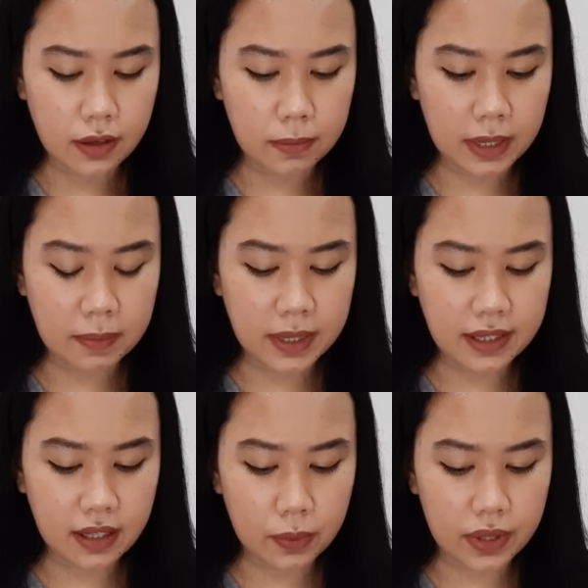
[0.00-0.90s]
You might be
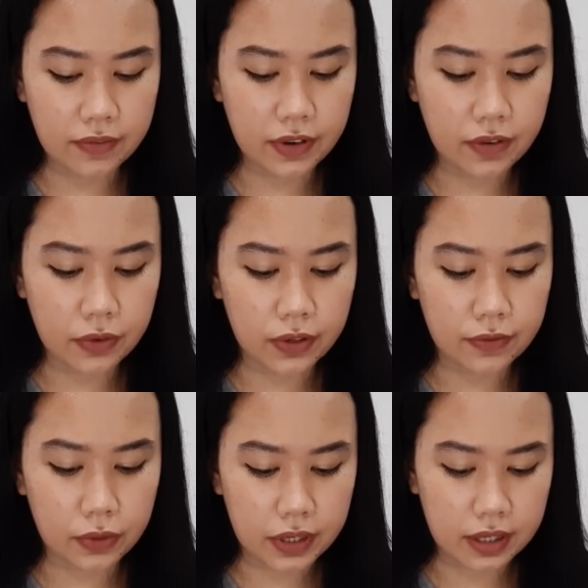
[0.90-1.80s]
dealing with a fearful
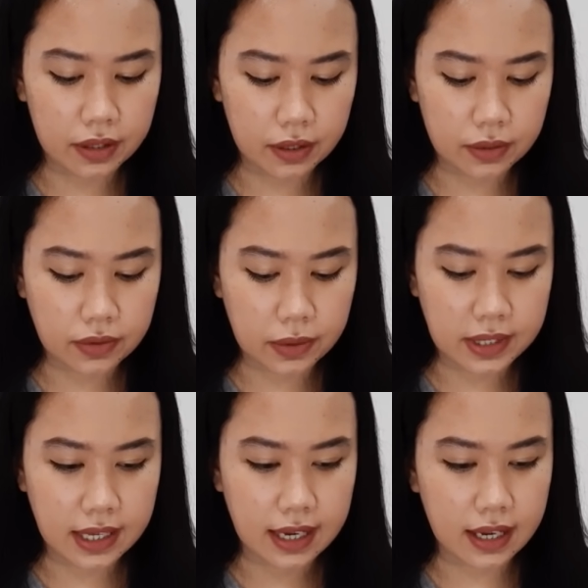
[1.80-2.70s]
avoidant though. So
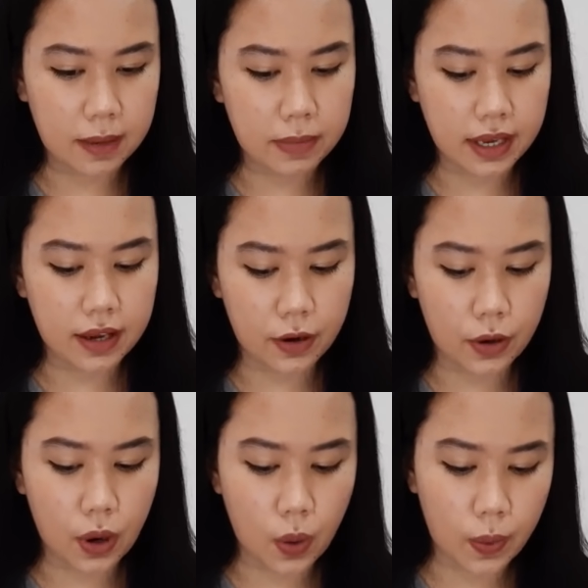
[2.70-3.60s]
it's like, come here,
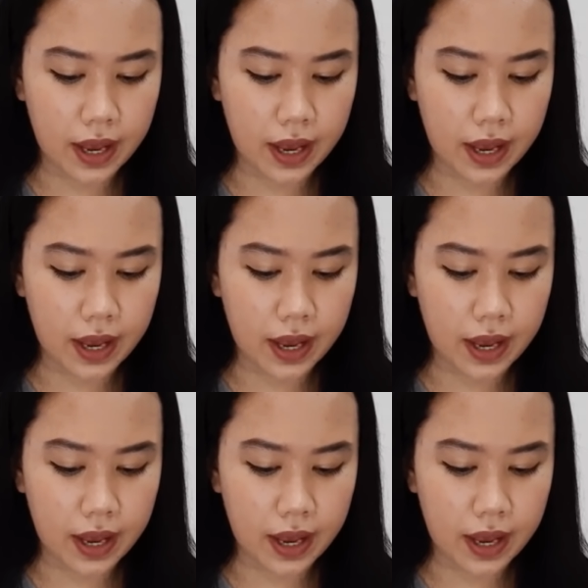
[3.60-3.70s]
go